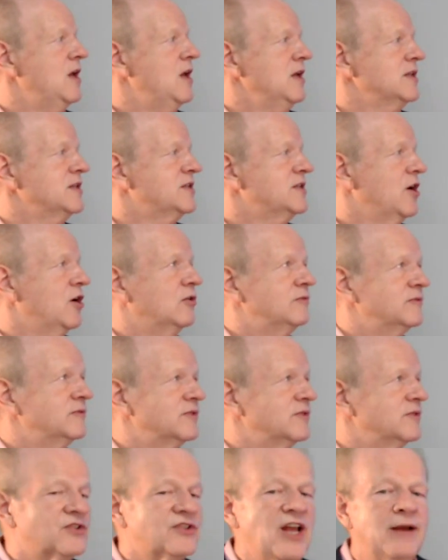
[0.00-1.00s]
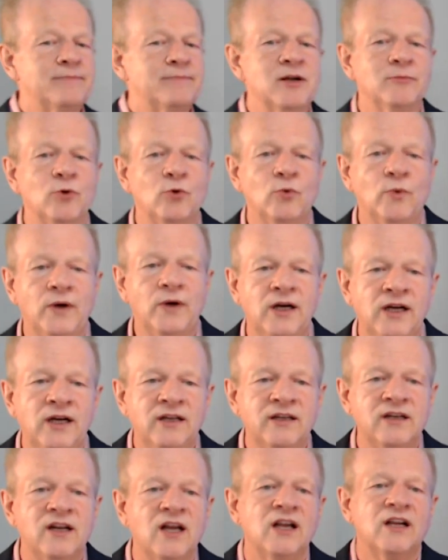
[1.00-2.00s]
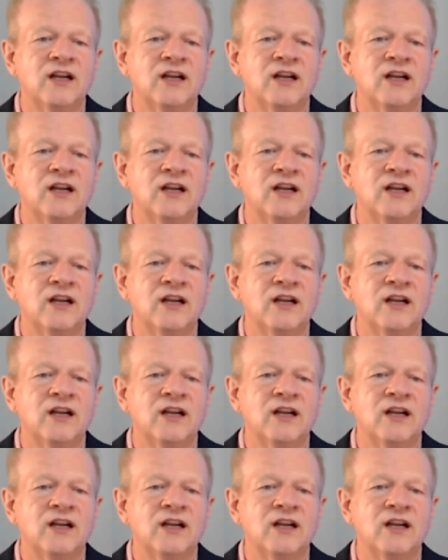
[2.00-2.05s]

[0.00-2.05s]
So step number 1,